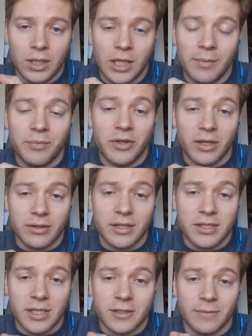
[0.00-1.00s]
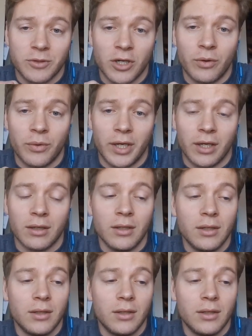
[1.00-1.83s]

keep the system going,